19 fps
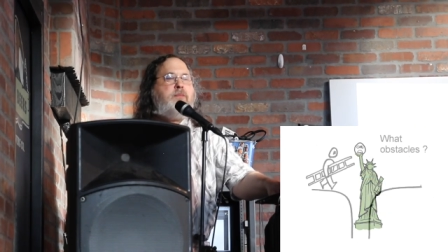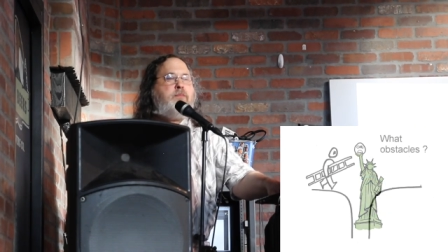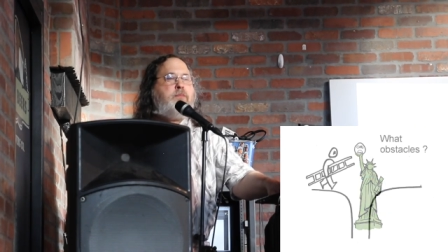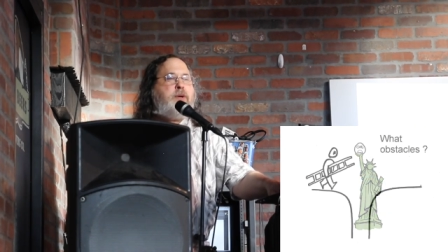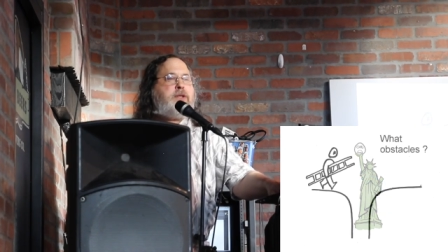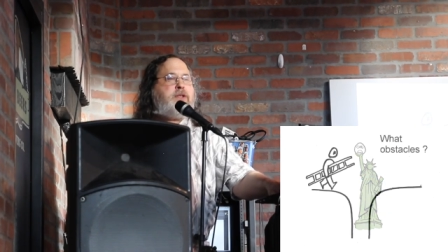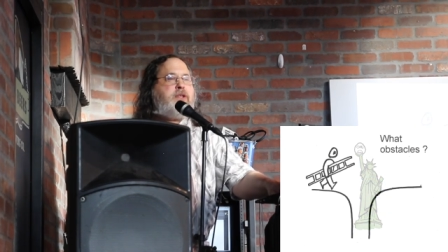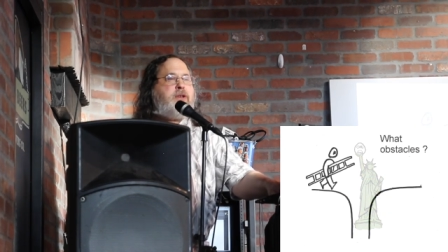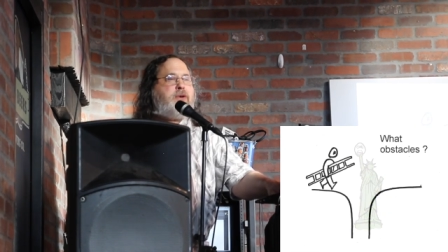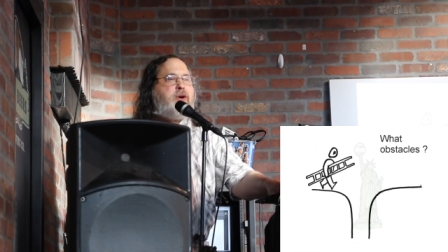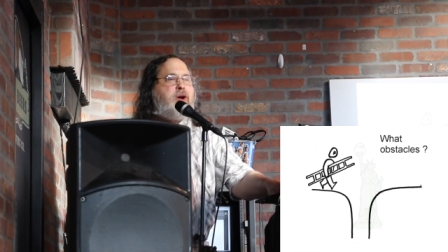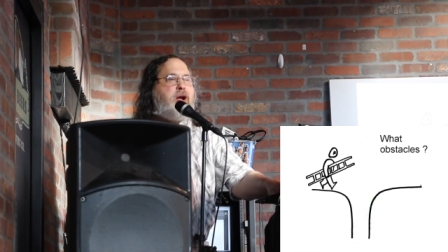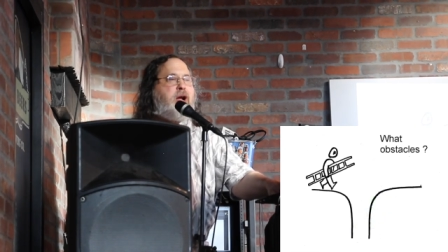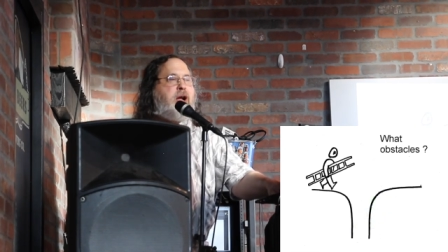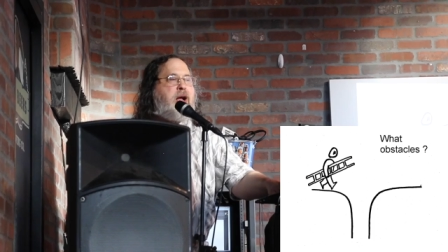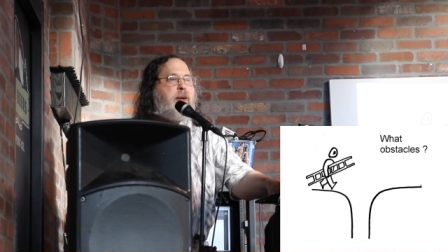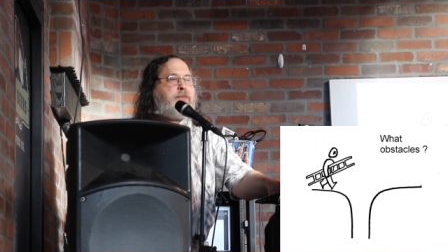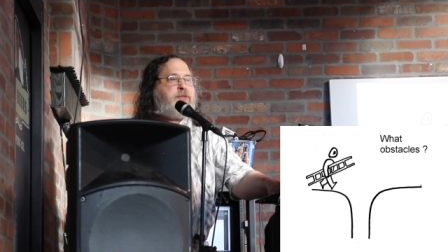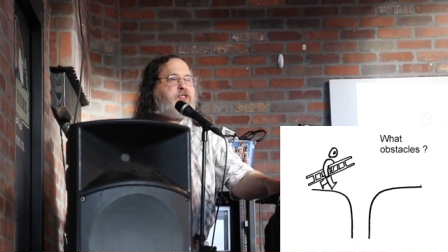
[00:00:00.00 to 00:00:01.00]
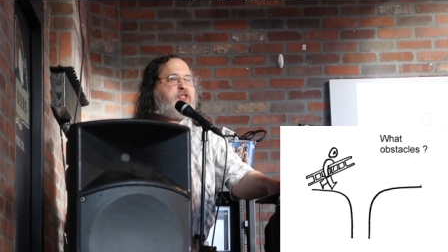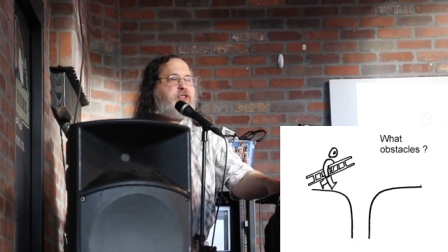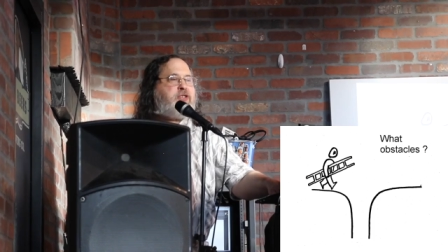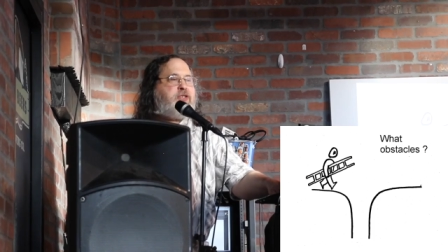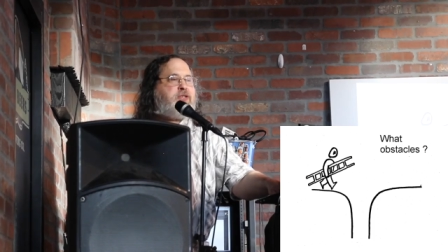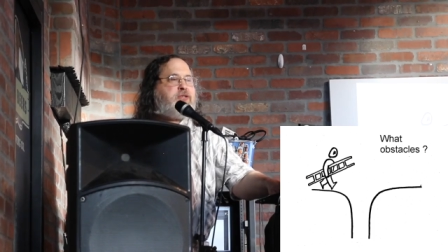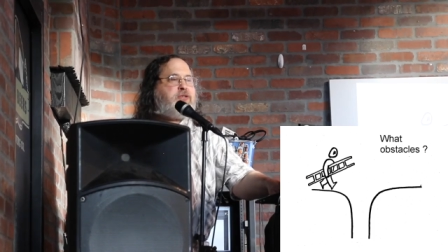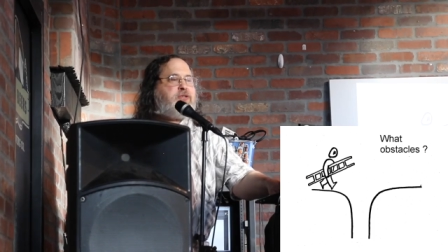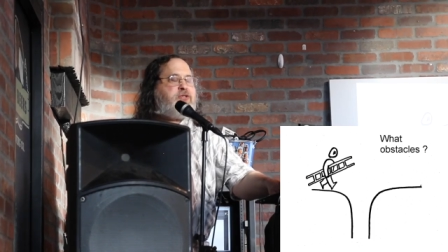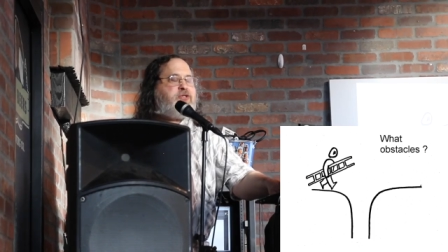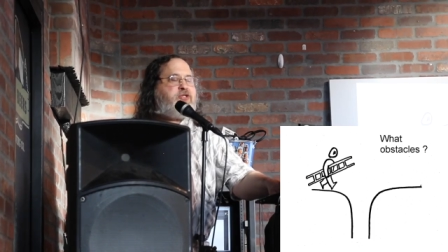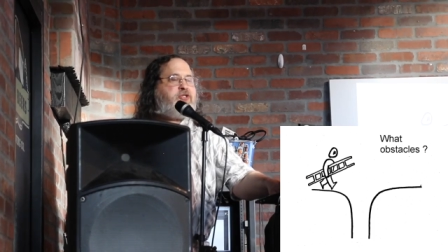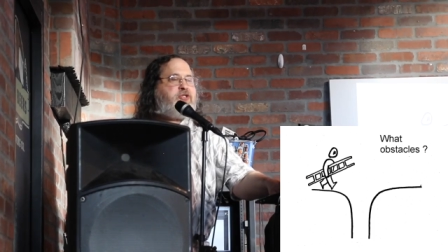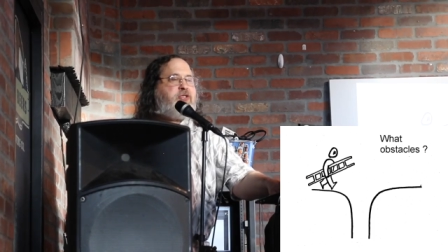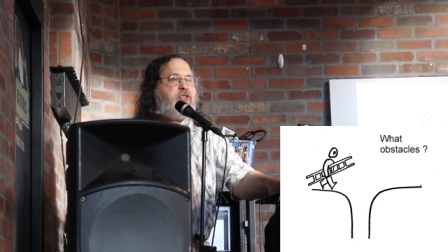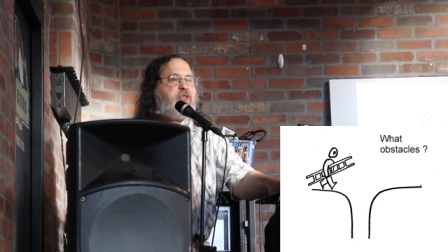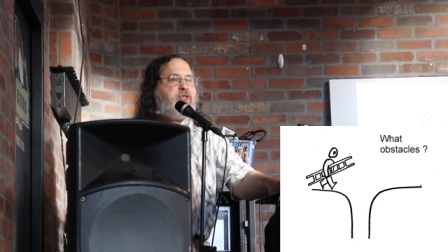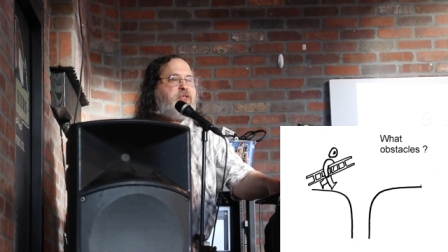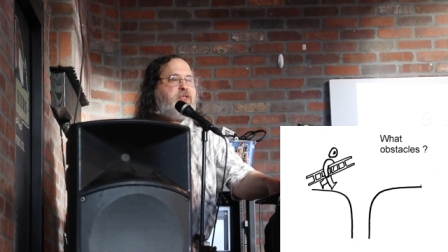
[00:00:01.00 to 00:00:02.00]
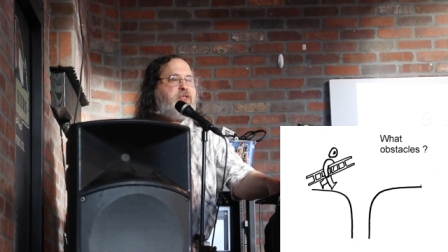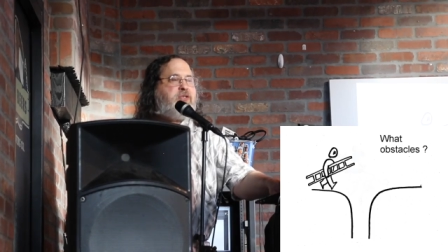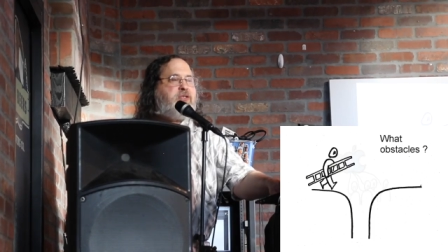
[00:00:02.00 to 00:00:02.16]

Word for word: but there are obstacles.